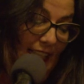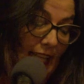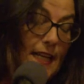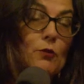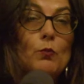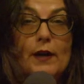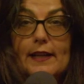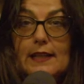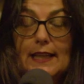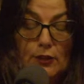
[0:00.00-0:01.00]
Like where
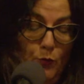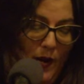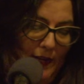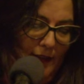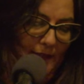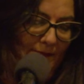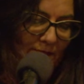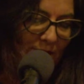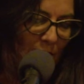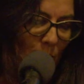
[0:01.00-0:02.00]
to collect water.
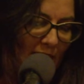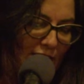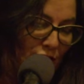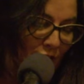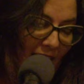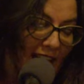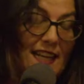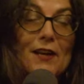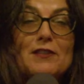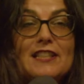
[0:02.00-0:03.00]
When I
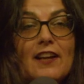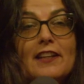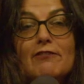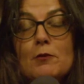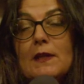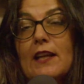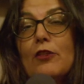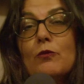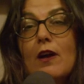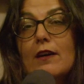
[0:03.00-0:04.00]
tried, I was yelled at for being
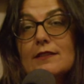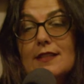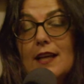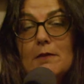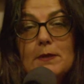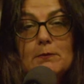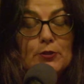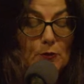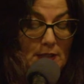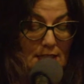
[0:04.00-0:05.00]
on the wrong side of people
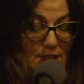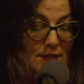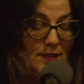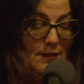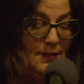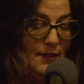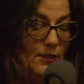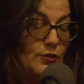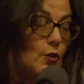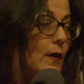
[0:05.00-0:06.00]
doing dishes.
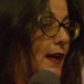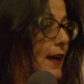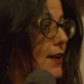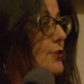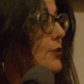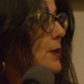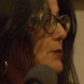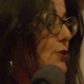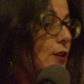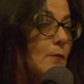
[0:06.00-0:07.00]
So I hustled
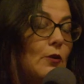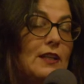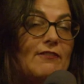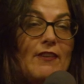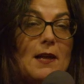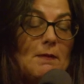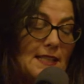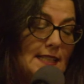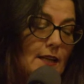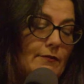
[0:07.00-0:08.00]
upstream only to find
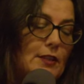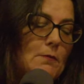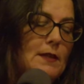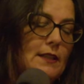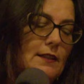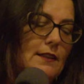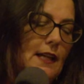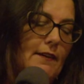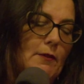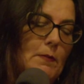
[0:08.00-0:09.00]
myself in the middle
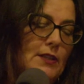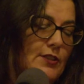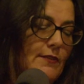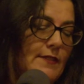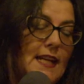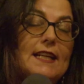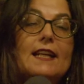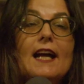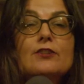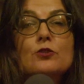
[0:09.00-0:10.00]
of a bunch of
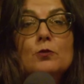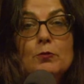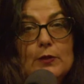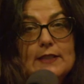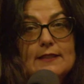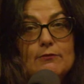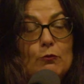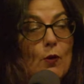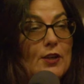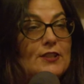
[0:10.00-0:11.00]
naked high school boys
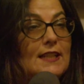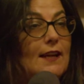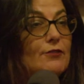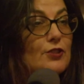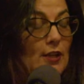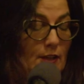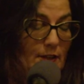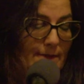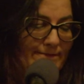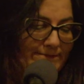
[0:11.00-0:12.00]
washing after
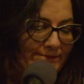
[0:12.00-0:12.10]
soccer.